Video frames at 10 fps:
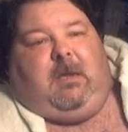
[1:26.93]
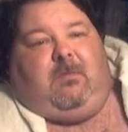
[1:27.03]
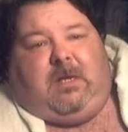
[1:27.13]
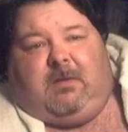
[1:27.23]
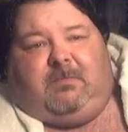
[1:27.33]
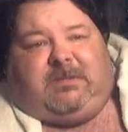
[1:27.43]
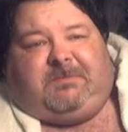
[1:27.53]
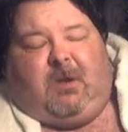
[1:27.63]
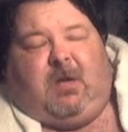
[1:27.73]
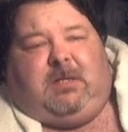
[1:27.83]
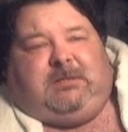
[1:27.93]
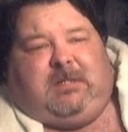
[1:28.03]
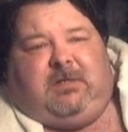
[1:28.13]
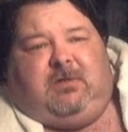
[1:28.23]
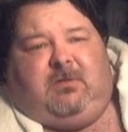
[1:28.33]
And what I'm responding
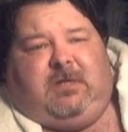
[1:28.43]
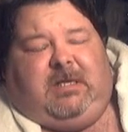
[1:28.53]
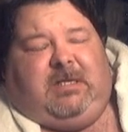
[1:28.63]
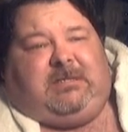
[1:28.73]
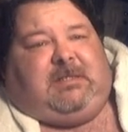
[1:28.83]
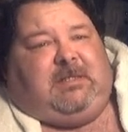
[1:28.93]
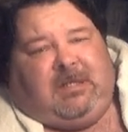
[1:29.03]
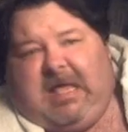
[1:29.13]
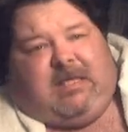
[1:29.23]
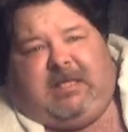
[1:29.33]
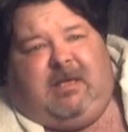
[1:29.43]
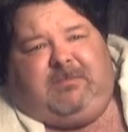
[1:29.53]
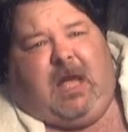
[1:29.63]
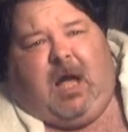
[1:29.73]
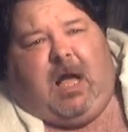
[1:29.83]
to is let
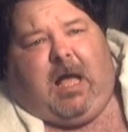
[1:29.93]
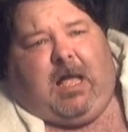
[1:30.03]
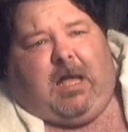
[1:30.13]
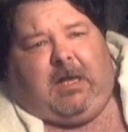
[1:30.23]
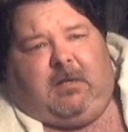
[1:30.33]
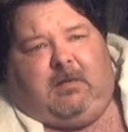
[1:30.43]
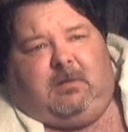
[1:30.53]
them die.